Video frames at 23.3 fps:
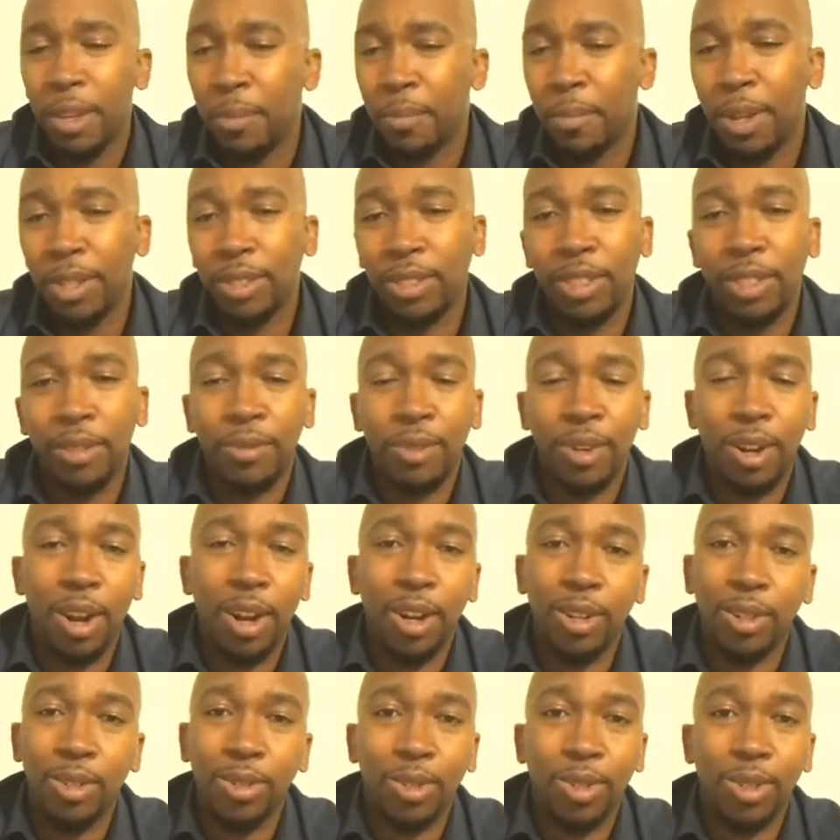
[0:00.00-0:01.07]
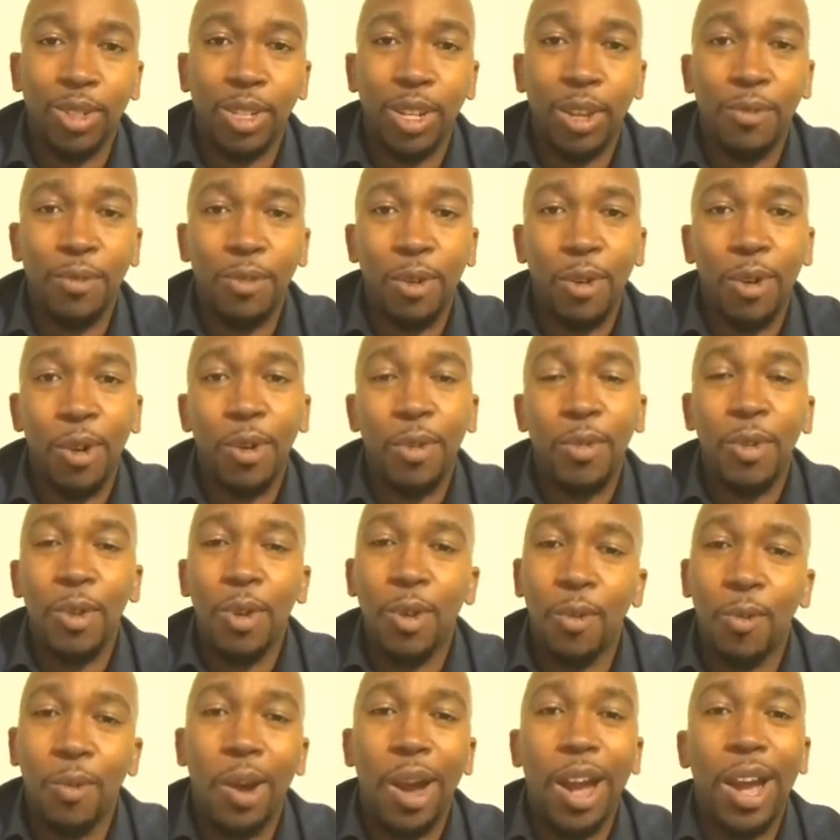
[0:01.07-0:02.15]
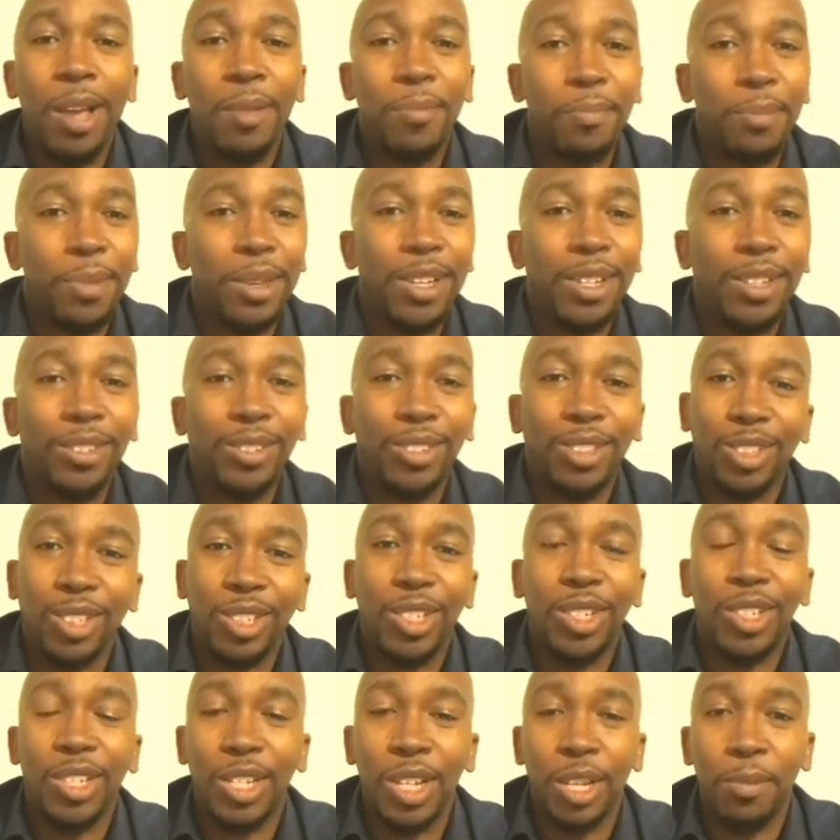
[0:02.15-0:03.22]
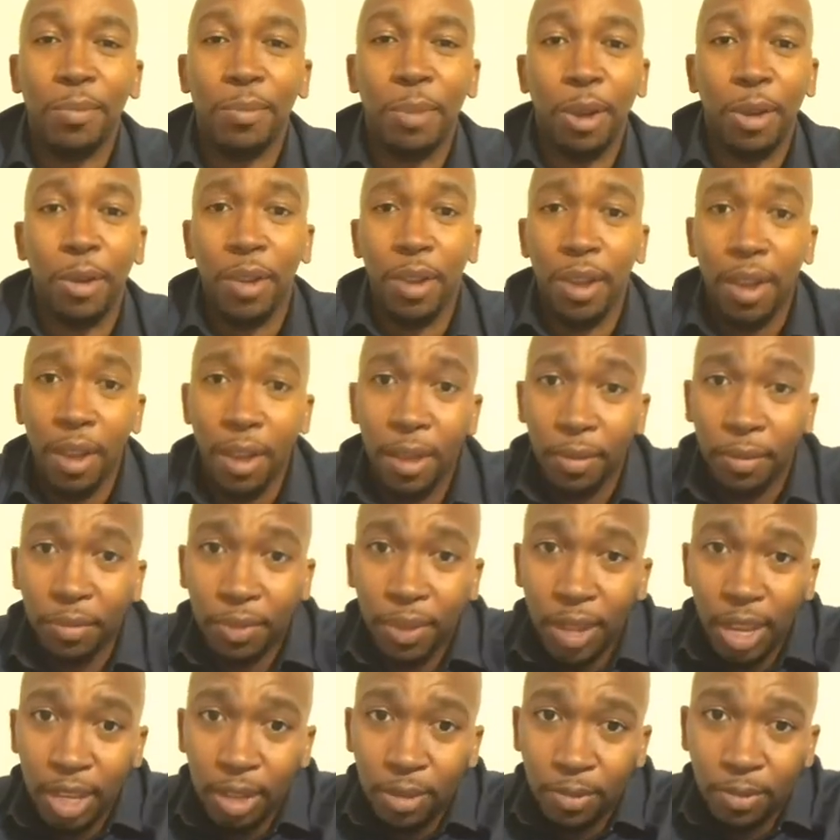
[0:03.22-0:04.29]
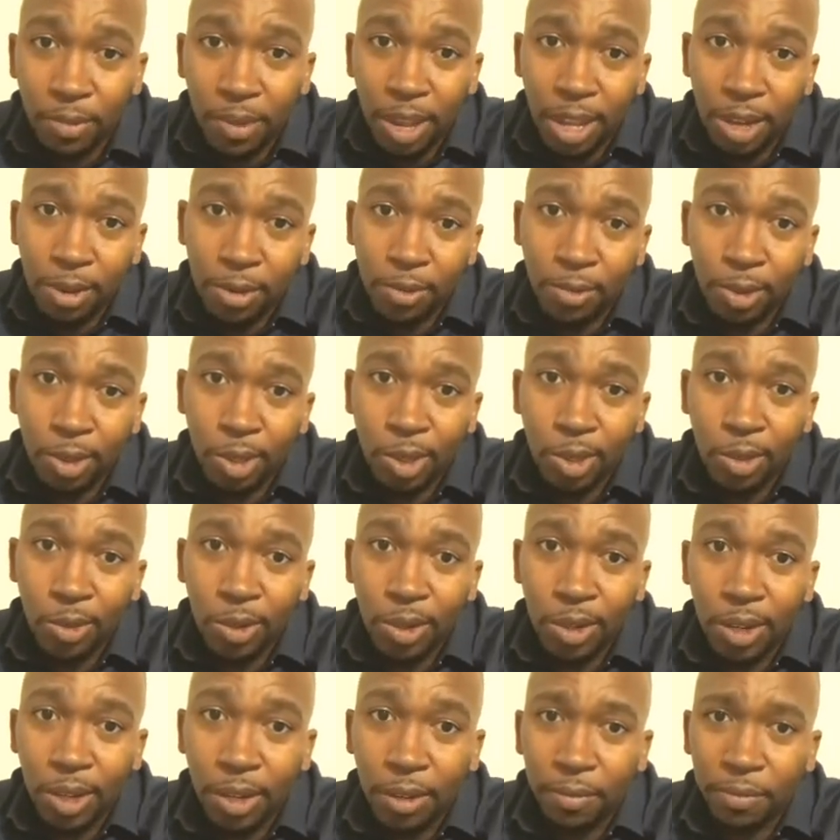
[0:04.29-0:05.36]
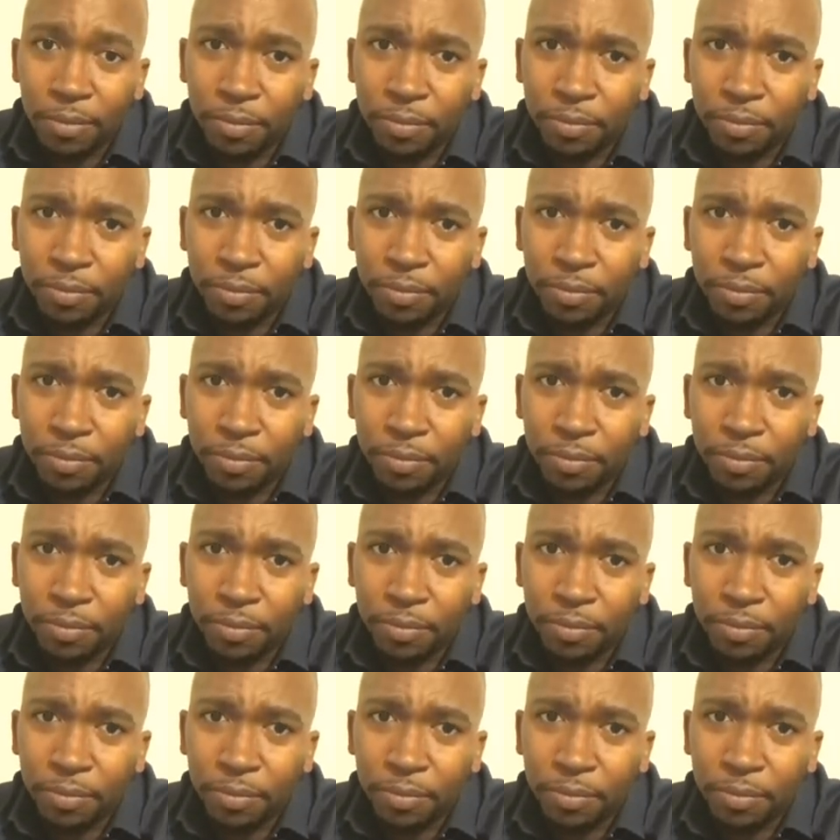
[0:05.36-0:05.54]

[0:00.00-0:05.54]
a bunch of different articles and stuff on why men shouldn't get married. Thank you, Valerie, for tuning in.